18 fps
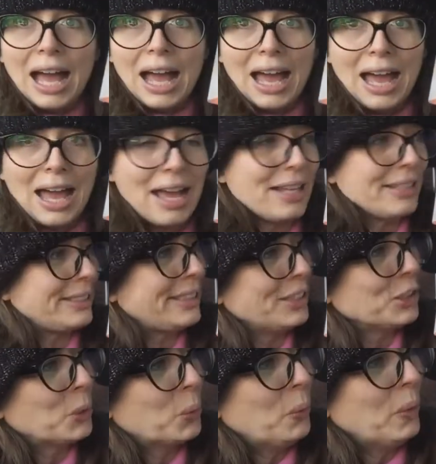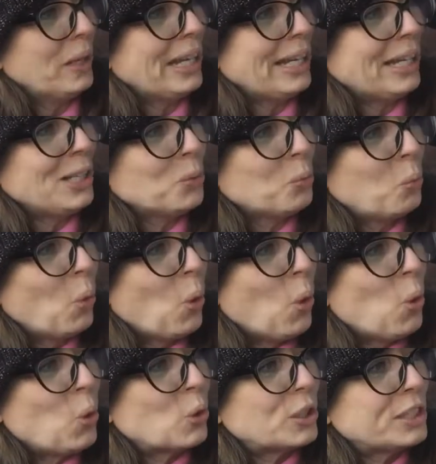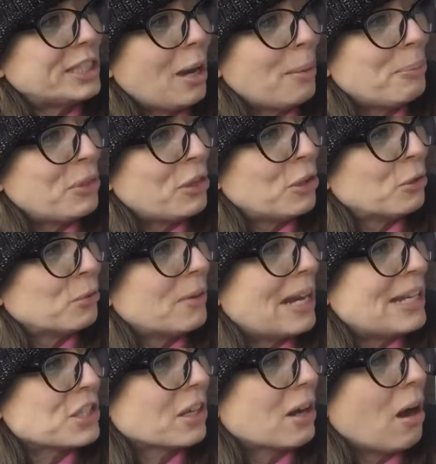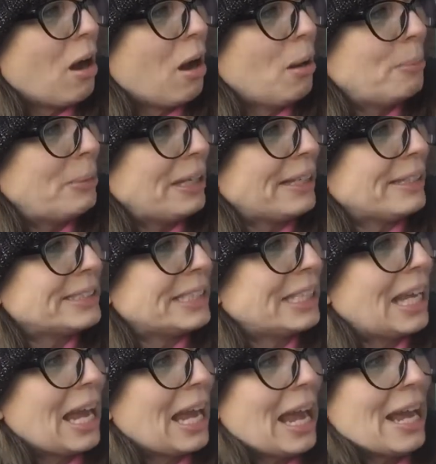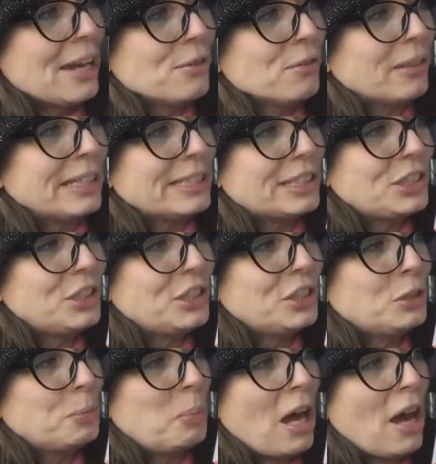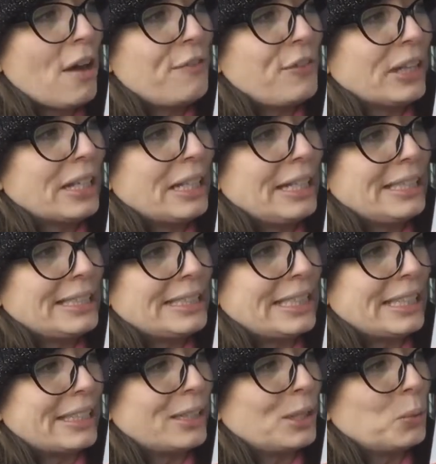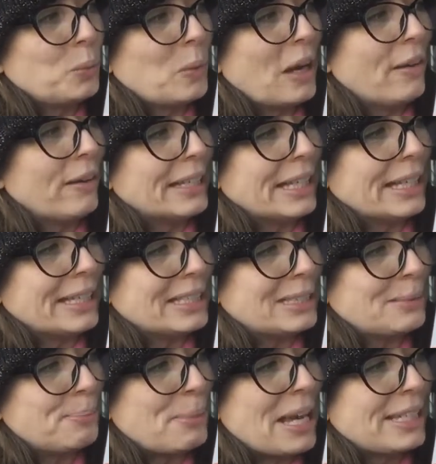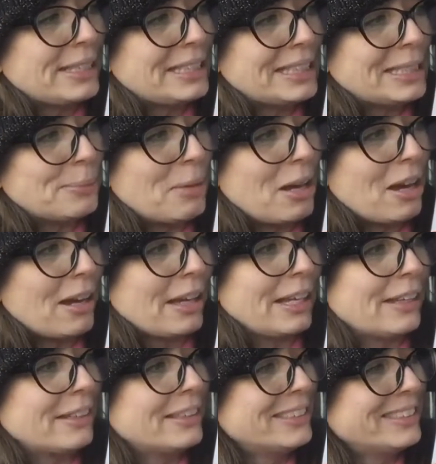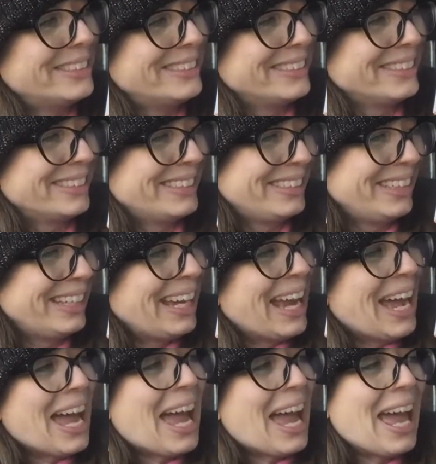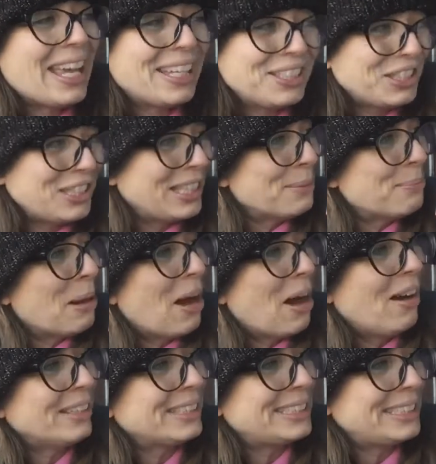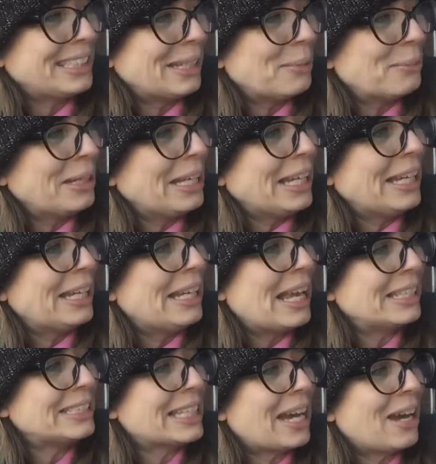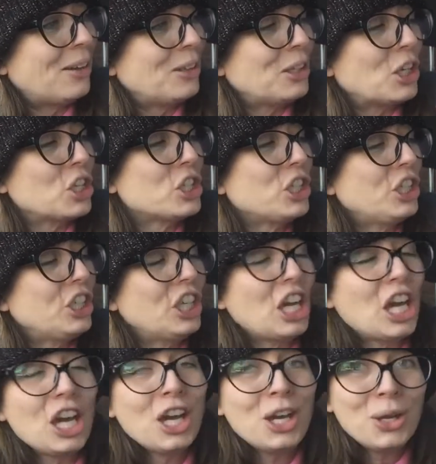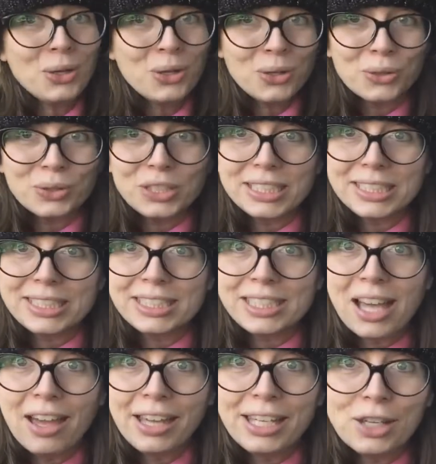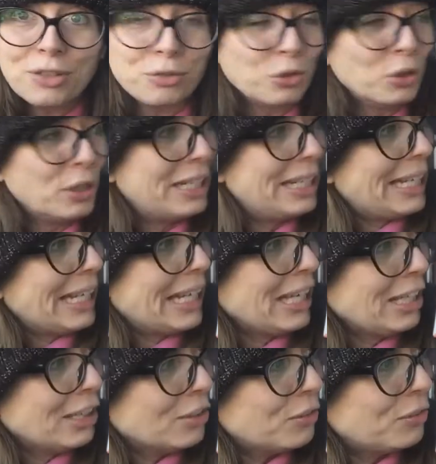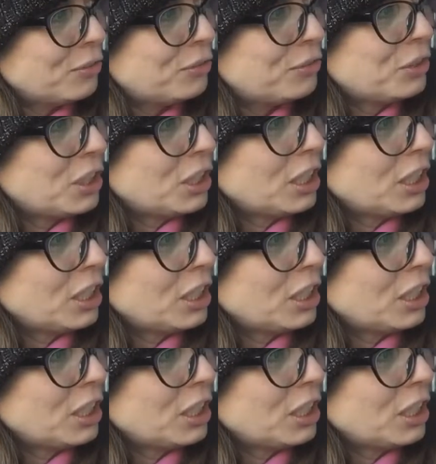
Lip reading: As the Queen walked up the red carpet, Henry stood perfectly still, wearing his best smile. As she passed him, he let out a huge sigh of relief.